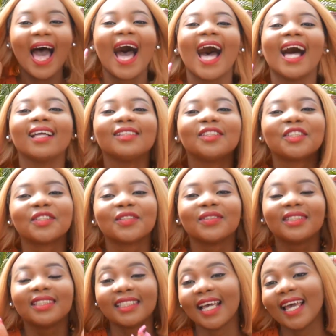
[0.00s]
And
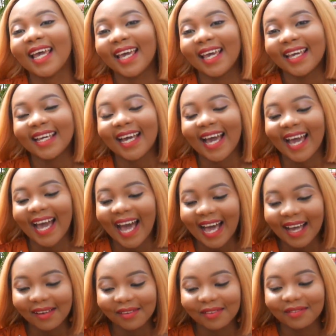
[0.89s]
today I
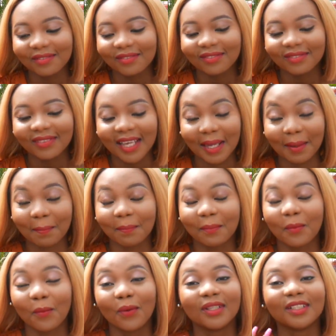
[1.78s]
have a
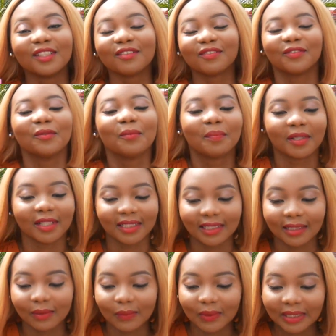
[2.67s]
wonderful
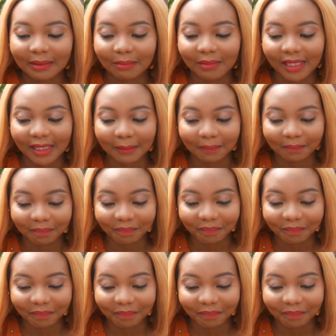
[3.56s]
person with me.